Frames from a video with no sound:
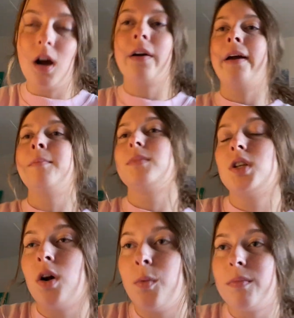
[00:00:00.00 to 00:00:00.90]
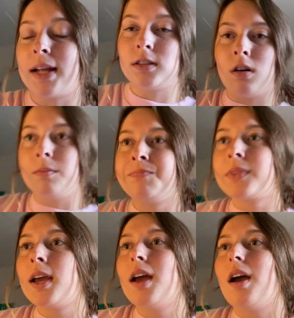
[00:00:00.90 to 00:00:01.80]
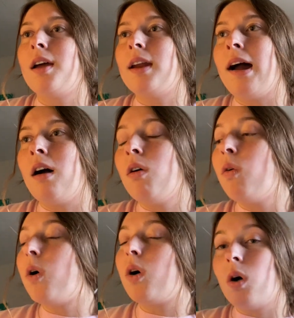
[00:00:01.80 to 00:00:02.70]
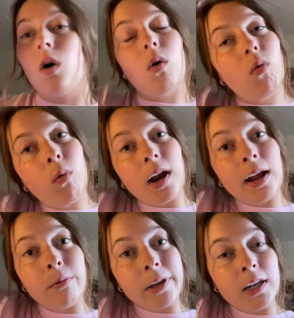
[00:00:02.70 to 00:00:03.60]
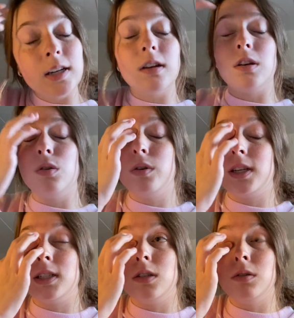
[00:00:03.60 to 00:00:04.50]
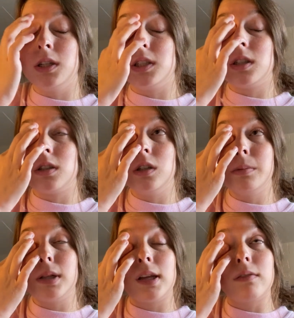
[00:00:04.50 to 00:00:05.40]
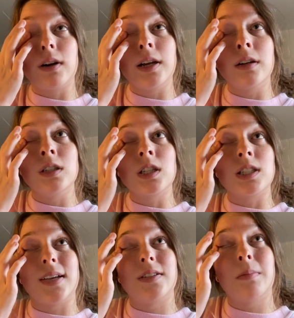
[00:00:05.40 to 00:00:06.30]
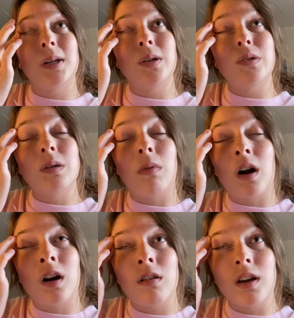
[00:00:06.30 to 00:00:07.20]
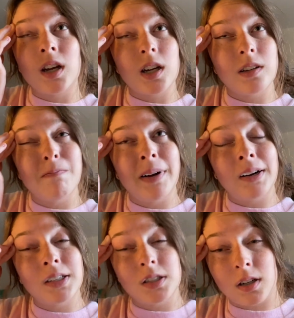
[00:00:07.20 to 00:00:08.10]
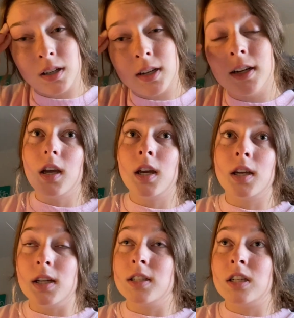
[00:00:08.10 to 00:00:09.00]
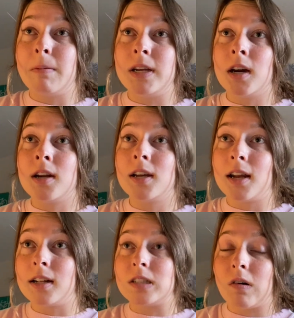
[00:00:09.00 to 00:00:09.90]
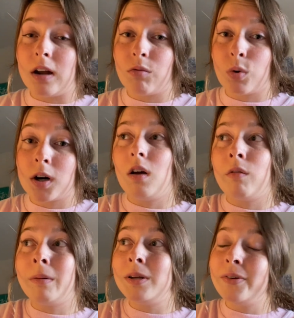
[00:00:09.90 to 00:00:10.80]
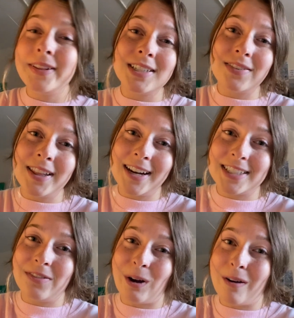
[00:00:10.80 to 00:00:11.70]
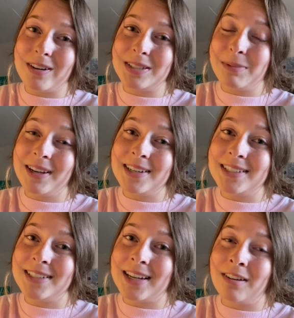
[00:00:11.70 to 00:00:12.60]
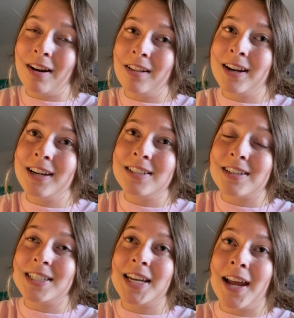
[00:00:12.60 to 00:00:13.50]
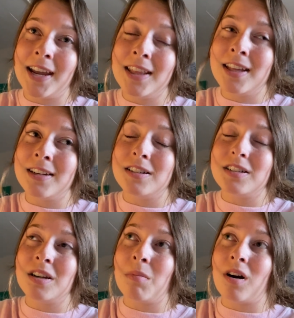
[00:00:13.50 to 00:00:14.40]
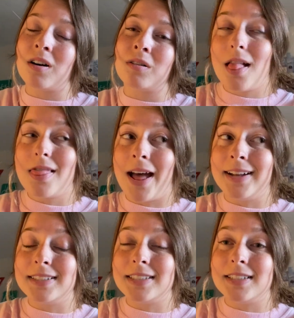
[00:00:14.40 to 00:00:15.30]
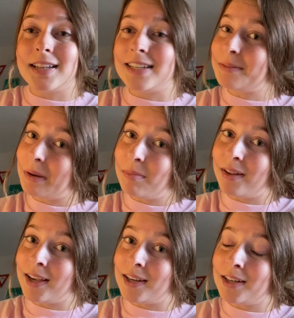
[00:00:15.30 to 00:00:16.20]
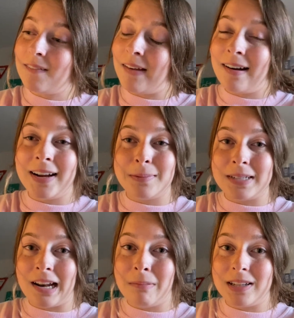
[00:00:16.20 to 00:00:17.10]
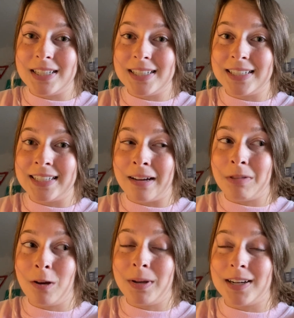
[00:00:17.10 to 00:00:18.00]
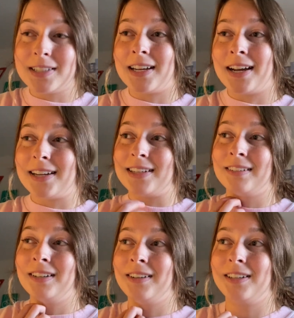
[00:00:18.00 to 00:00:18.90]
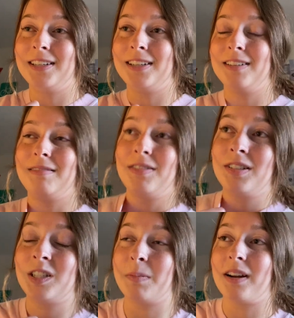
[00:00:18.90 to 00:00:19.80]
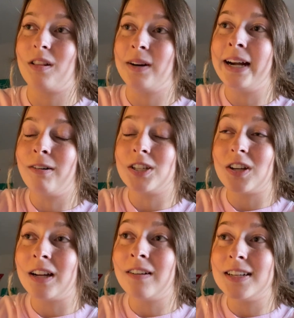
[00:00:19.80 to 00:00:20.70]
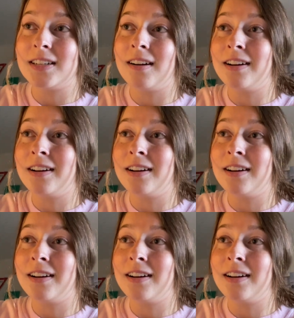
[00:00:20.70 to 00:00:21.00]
Okay, so that's all. And now what I really need to do is do this stupid thing for English because I have something to do tomorrow and I barely started it. It needs to be done and it's a lot of work. We'll be doing this for the next few hours because I'd rather get it done today than tomorrow. That's my plan. Very upset about this exam though because I literally spent 3 hours studying last night.